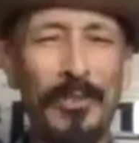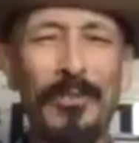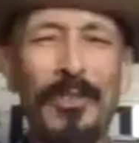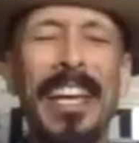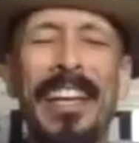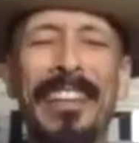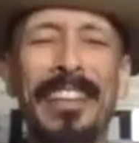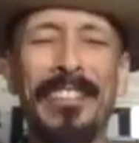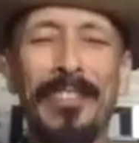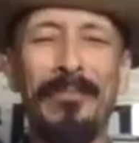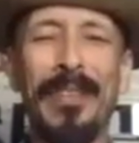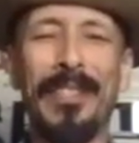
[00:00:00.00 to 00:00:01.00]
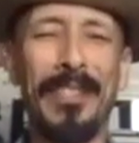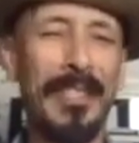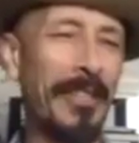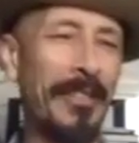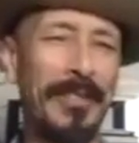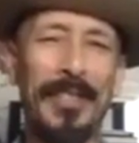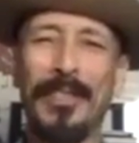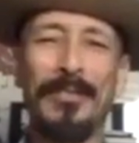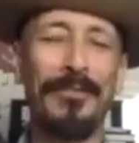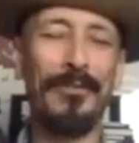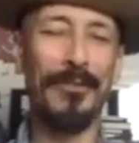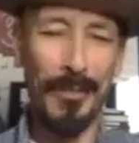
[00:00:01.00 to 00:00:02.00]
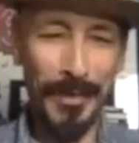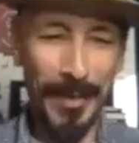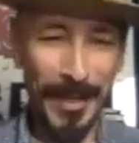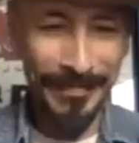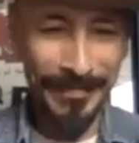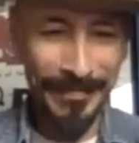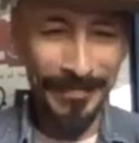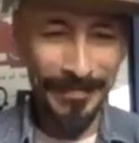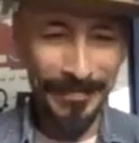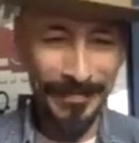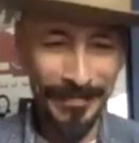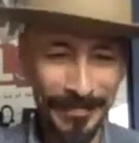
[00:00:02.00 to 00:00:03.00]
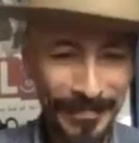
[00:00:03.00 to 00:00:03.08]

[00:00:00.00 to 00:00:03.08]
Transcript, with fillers: if we had either, but there's a formal one, a